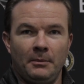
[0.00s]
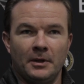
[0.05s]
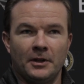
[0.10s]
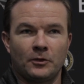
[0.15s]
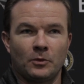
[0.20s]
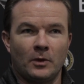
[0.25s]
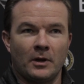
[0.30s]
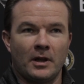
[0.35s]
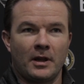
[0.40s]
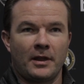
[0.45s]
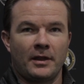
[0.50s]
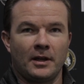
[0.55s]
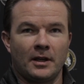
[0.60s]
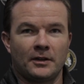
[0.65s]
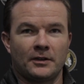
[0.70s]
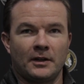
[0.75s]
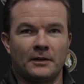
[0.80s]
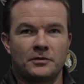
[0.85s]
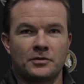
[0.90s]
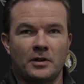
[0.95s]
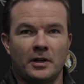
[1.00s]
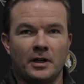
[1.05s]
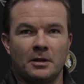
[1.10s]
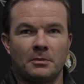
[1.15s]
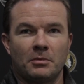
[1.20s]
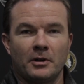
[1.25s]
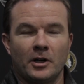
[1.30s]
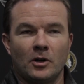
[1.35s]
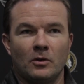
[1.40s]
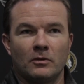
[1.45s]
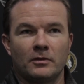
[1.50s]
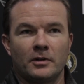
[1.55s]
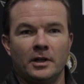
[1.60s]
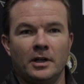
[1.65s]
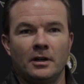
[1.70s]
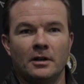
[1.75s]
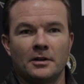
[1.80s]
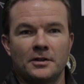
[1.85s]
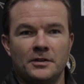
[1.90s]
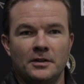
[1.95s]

It's one of the things I've tried to bring over here